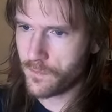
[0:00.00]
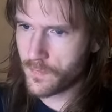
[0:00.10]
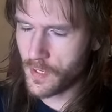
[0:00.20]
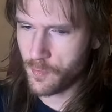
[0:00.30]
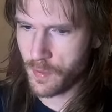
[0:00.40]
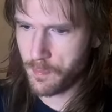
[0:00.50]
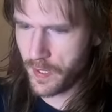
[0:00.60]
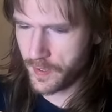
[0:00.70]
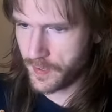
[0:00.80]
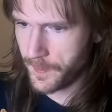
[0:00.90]
that's my
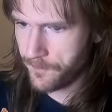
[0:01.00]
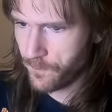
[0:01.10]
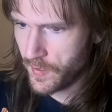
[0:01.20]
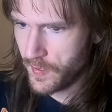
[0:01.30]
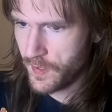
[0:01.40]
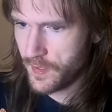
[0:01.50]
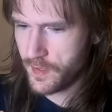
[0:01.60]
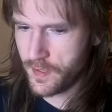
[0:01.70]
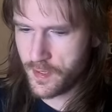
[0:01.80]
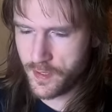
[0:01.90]
bank.
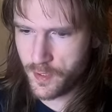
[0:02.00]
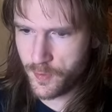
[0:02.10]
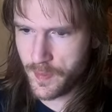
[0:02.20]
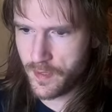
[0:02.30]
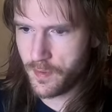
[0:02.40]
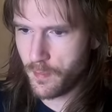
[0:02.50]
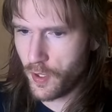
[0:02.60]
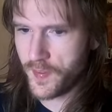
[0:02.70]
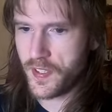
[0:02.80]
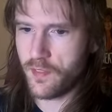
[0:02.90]
Not for me.
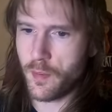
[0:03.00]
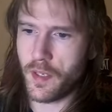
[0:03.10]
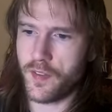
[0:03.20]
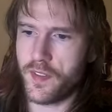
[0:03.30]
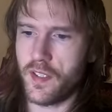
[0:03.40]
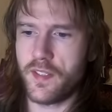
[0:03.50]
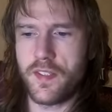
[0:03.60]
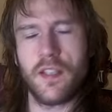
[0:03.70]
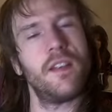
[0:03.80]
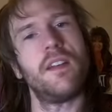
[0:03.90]
More silver bursts.
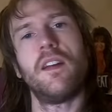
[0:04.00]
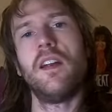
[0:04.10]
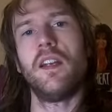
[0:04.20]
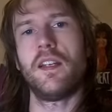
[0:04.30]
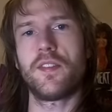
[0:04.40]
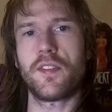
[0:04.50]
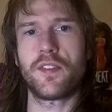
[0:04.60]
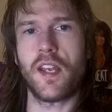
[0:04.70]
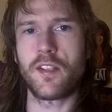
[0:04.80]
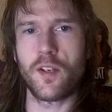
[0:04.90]
Is
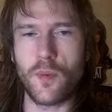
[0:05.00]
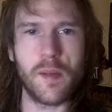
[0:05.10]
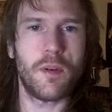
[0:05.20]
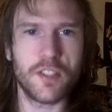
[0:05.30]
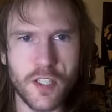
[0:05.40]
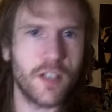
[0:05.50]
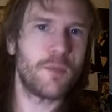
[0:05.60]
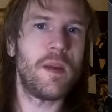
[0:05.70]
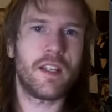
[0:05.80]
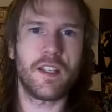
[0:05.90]
Sandy Raymond Charles
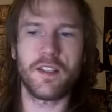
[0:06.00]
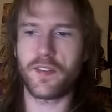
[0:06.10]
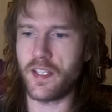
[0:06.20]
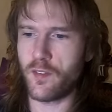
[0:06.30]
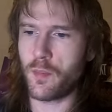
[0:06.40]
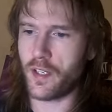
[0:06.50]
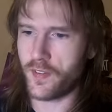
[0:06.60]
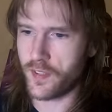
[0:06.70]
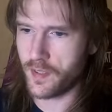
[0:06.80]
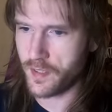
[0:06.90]
making silver
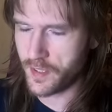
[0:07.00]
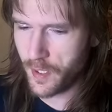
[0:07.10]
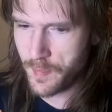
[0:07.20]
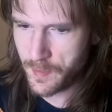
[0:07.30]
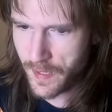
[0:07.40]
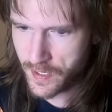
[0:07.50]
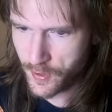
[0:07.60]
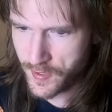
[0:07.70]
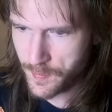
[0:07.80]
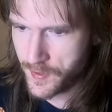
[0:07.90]
bursts coming back or
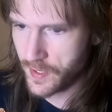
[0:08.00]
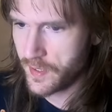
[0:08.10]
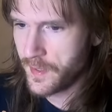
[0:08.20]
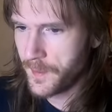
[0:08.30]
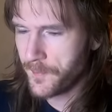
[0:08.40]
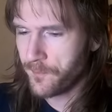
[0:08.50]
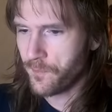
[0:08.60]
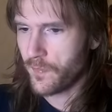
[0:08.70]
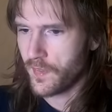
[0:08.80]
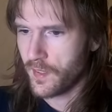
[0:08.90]
something?
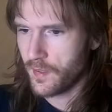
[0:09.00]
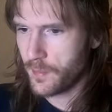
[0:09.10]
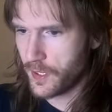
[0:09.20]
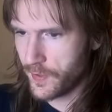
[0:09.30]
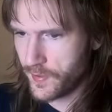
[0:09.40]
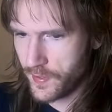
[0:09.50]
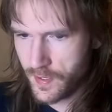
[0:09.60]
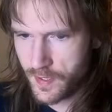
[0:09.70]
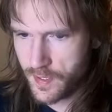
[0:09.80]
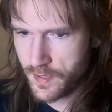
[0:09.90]
Because
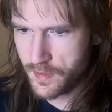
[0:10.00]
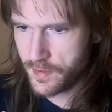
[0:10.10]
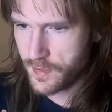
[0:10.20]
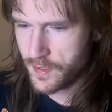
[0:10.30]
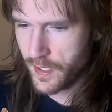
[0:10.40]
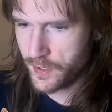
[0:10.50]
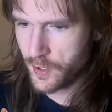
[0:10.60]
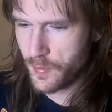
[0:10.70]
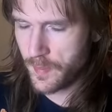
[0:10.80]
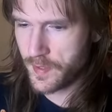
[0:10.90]
I don't
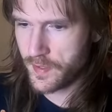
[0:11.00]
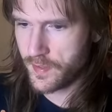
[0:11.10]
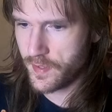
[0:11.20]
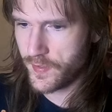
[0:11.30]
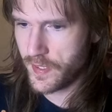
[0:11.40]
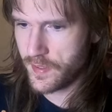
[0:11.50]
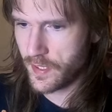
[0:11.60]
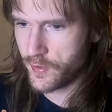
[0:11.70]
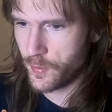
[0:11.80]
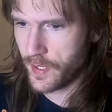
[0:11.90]
remember seeing
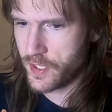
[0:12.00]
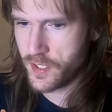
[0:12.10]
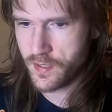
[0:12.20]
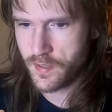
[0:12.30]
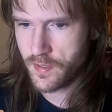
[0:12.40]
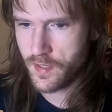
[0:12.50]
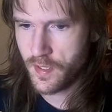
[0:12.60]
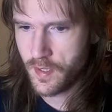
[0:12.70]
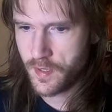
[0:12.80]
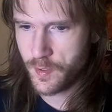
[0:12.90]
that so much
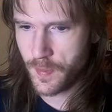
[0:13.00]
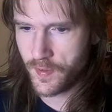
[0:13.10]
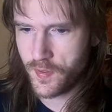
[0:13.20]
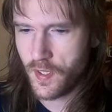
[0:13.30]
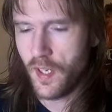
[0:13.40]
in the past.